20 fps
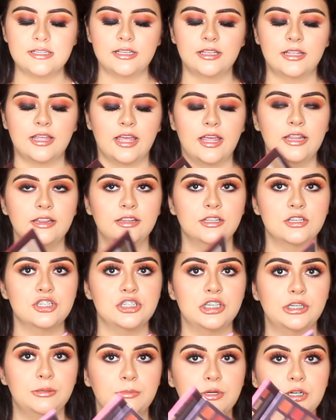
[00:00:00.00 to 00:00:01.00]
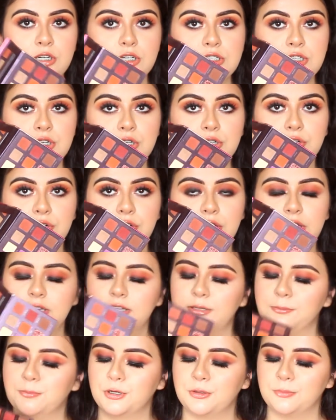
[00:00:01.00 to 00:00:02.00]
Again, the shimmers are great.
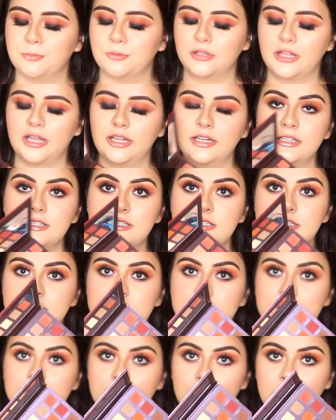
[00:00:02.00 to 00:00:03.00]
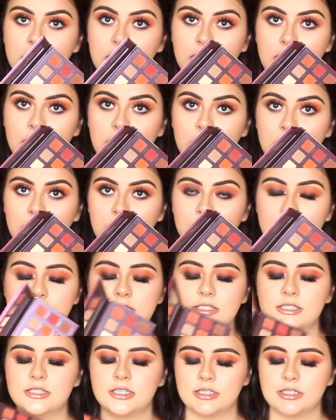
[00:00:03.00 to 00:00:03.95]
The purple kind of sucks.